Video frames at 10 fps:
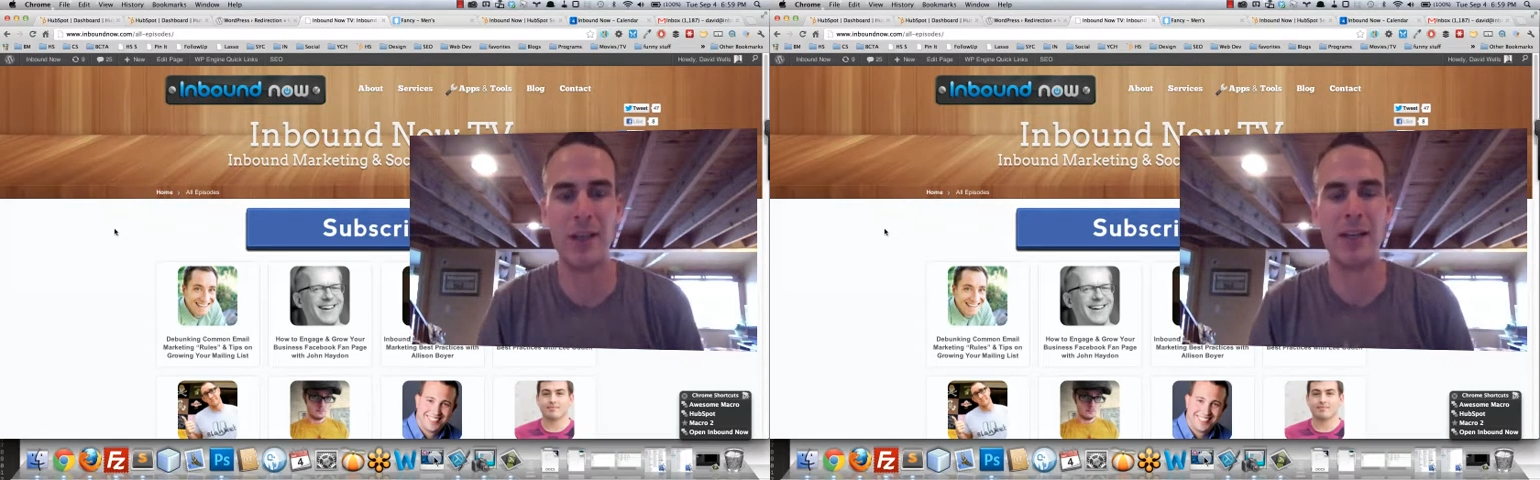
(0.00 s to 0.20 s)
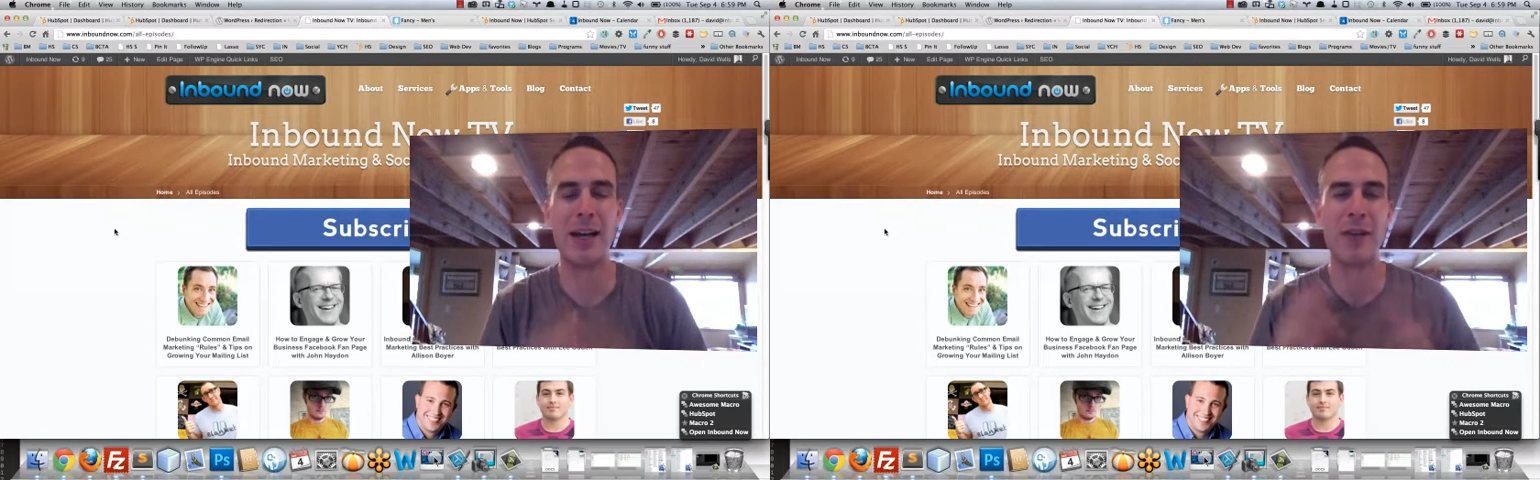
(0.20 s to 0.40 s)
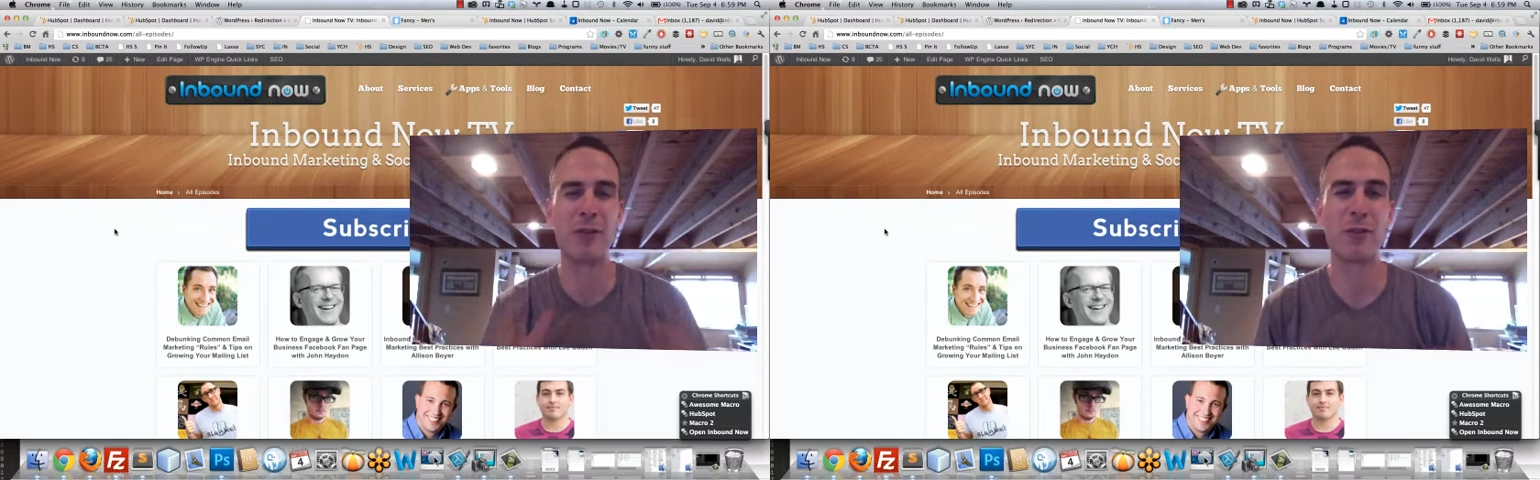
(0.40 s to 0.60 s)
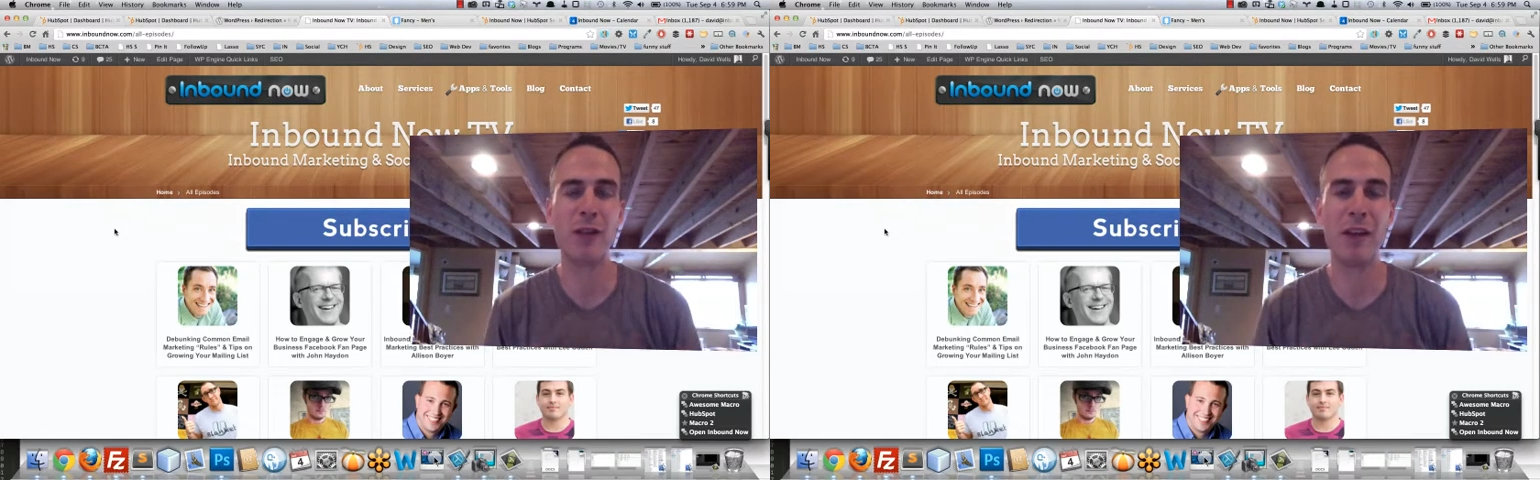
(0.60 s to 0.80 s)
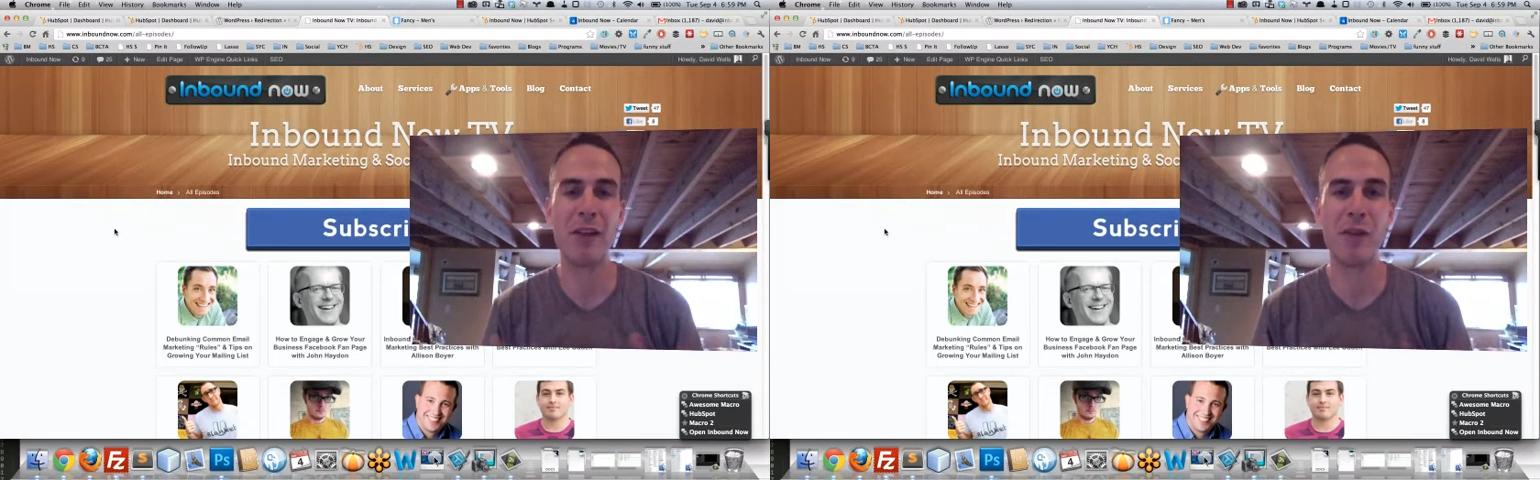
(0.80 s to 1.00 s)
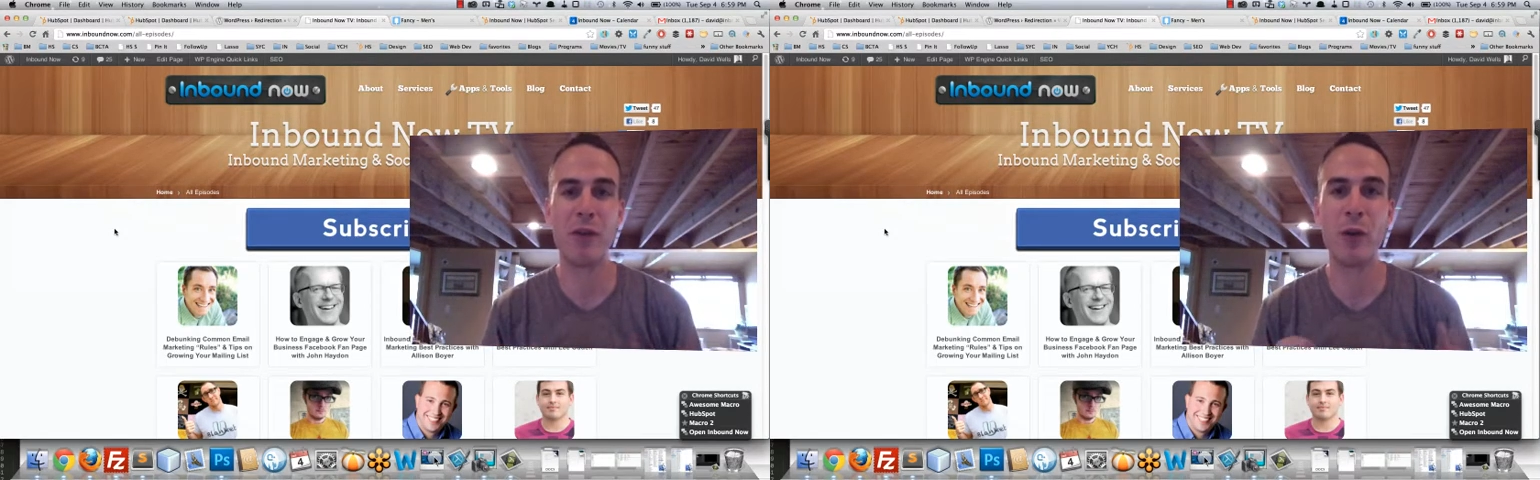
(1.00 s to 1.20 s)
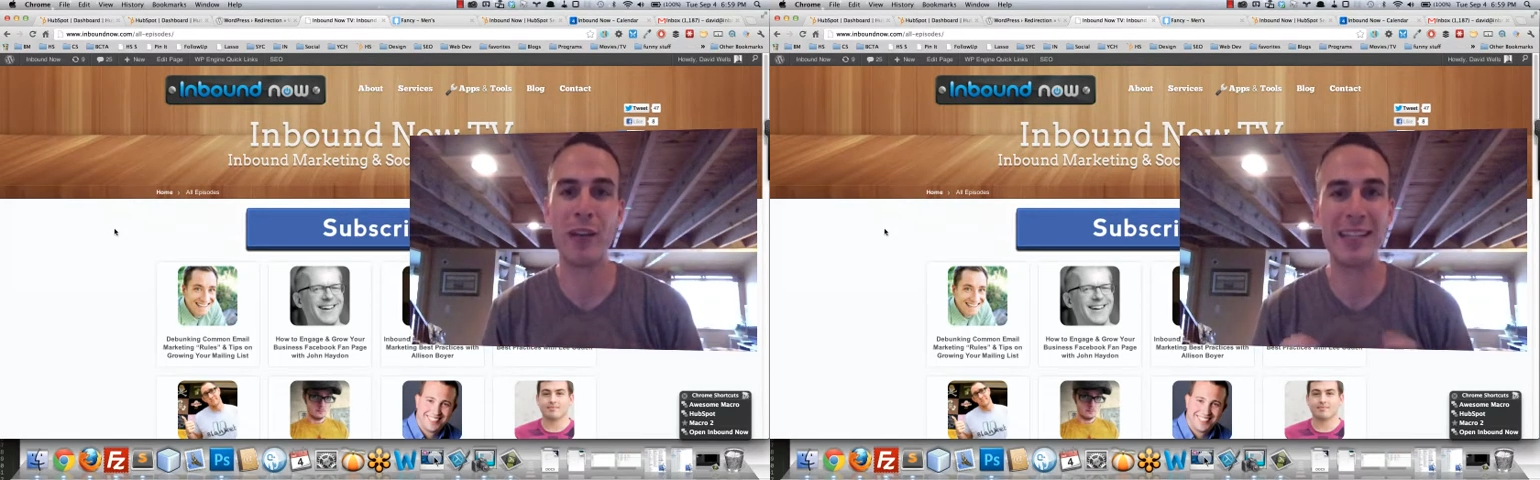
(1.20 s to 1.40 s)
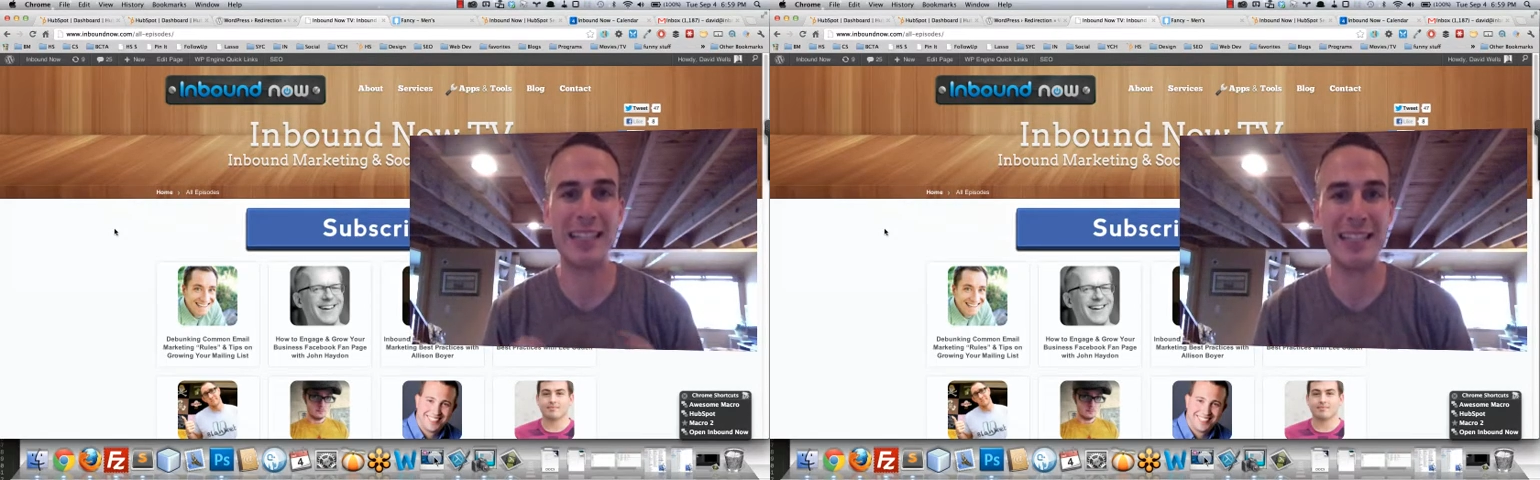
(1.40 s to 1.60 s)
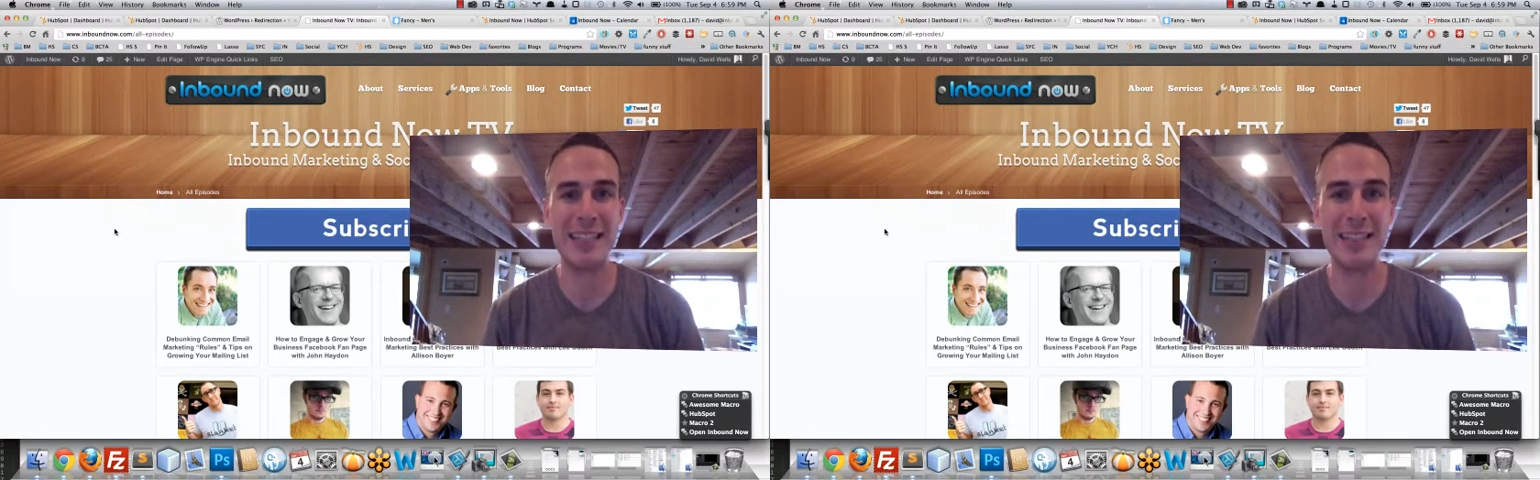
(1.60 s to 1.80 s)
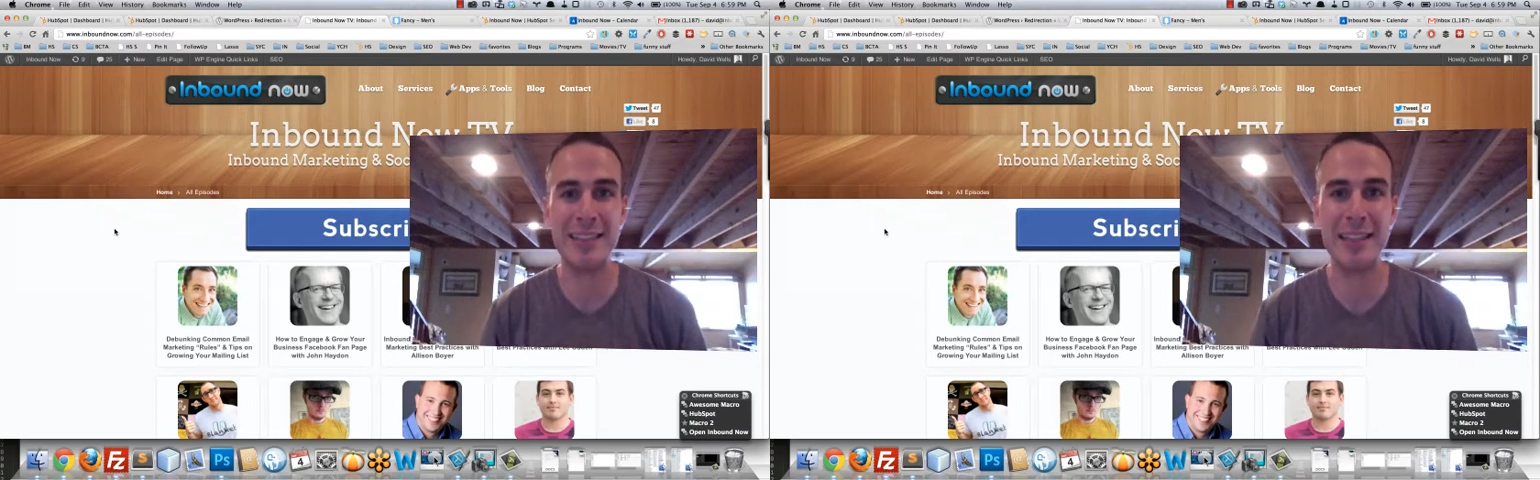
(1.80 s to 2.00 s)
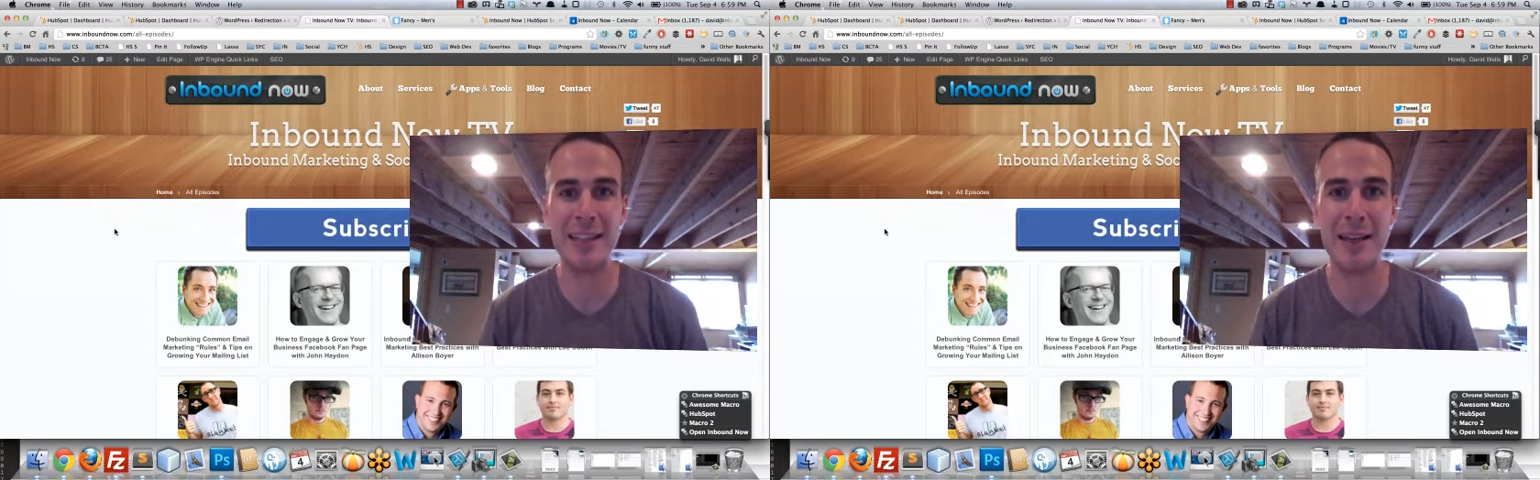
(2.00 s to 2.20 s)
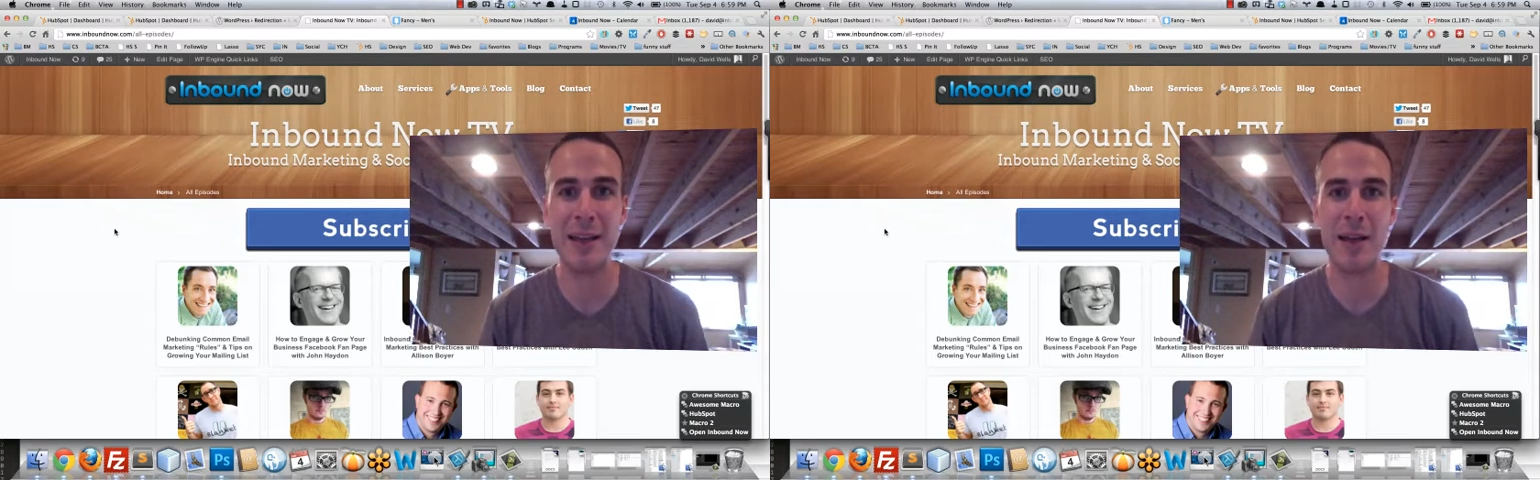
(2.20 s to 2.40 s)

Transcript: There's a lot of quick and easy